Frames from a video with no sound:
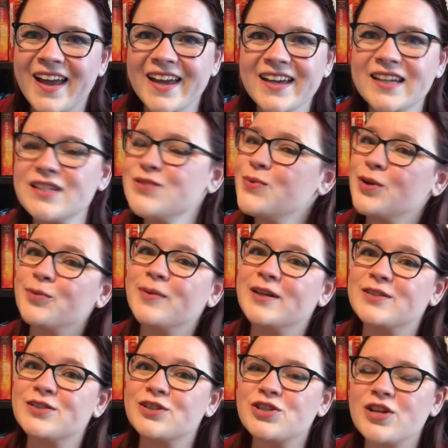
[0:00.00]
Hey guys, welcome back
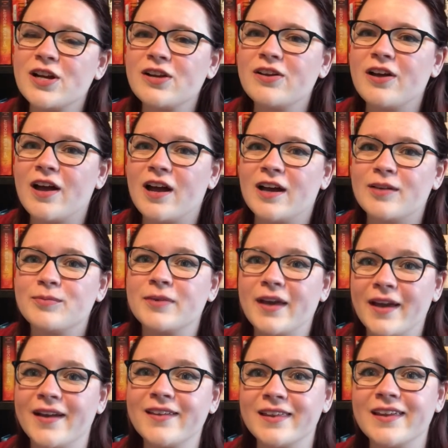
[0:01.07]
to the channel. I'm
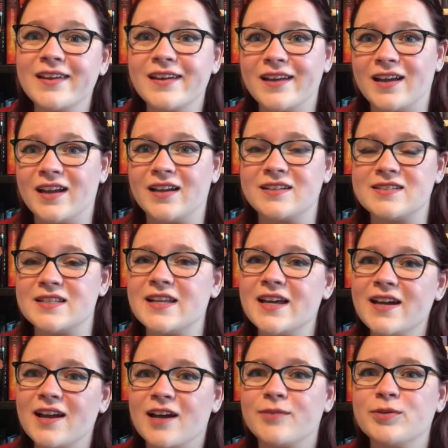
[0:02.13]
Callie and
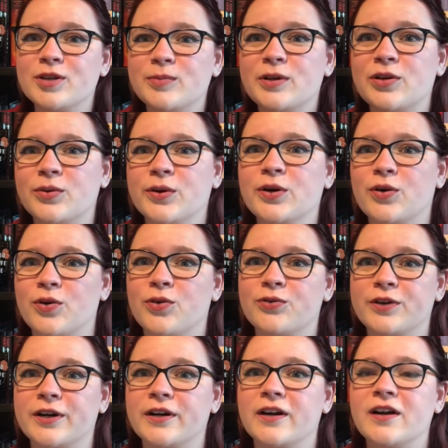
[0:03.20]
today I'm going to be going
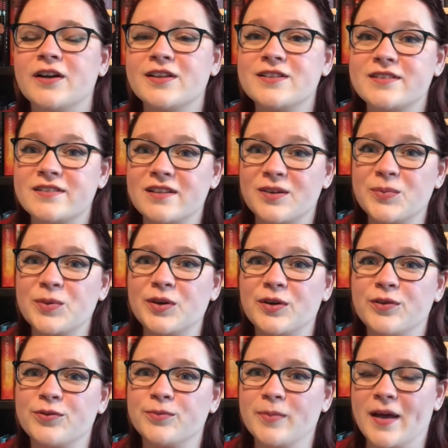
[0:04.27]
over some
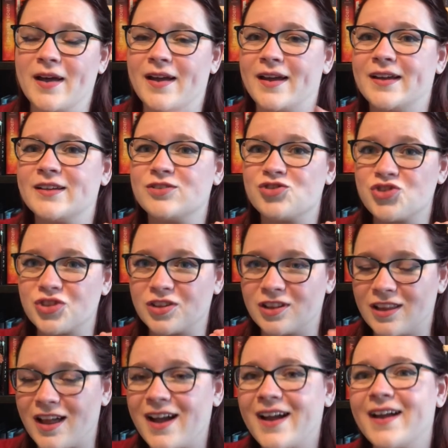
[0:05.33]
of my
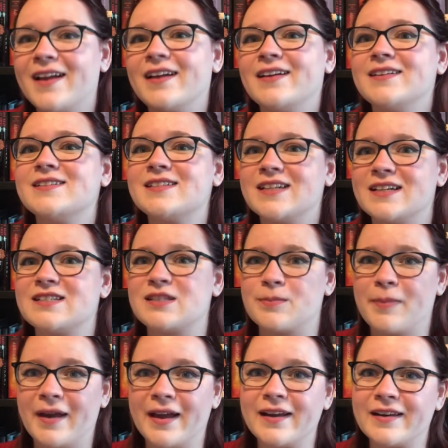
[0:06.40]
July
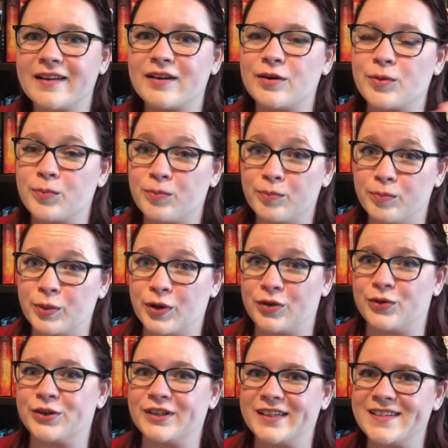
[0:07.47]
anticipated book
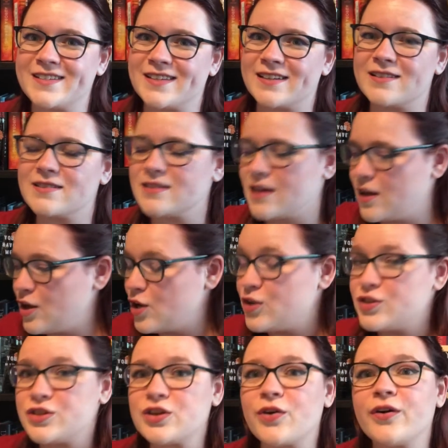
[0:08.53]
releases.
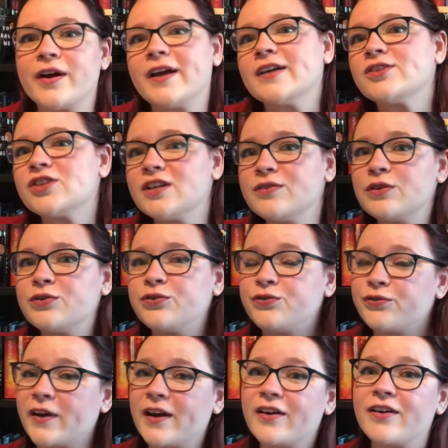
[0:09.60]
So I actually have a
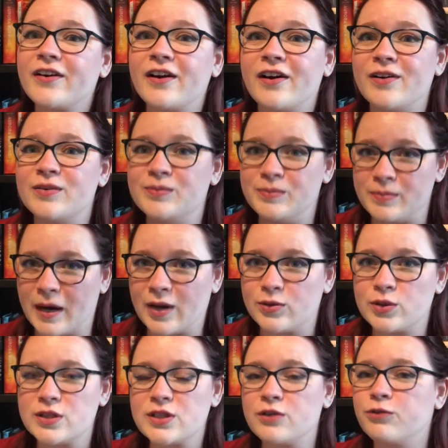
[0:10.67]
fair
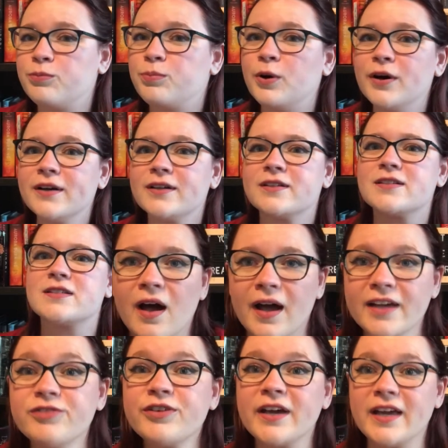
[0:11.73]
amount of books. I
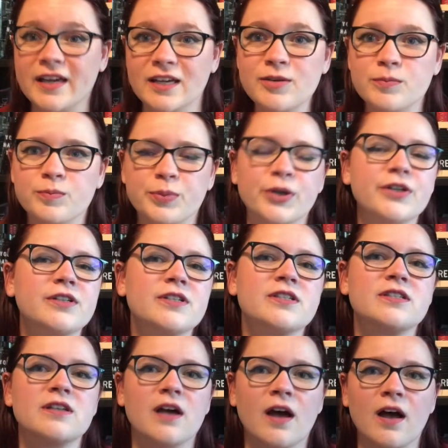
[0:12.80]
have eight
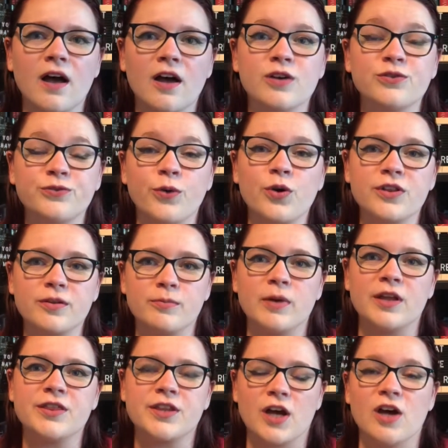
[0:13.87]
books uh, for the
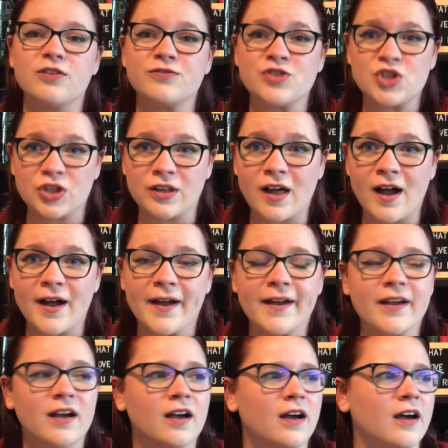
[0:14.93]
month of
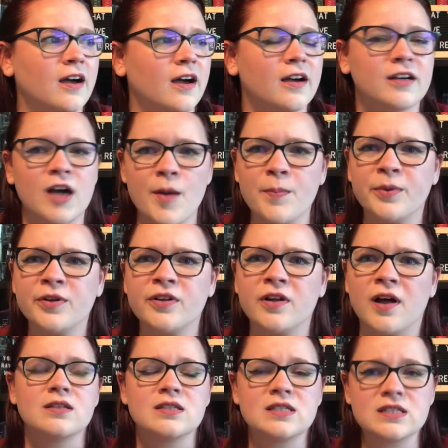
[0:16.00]
July, uh, a
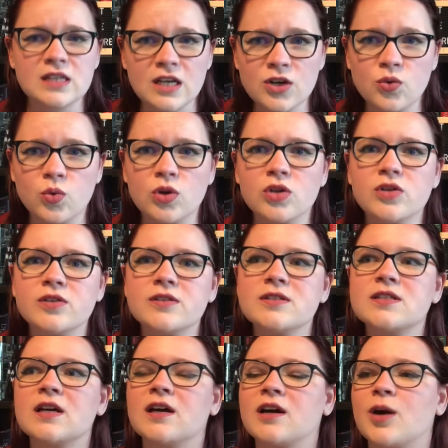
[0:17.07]
couple sequels,
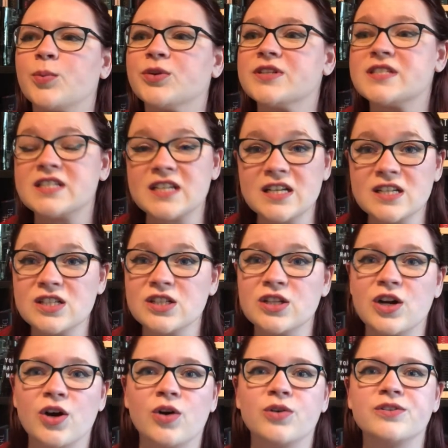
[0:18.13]
a couple
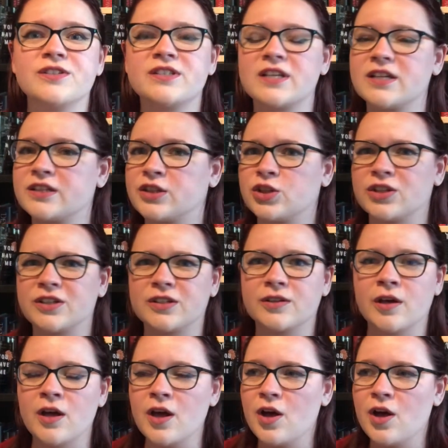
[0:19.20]
standalones. The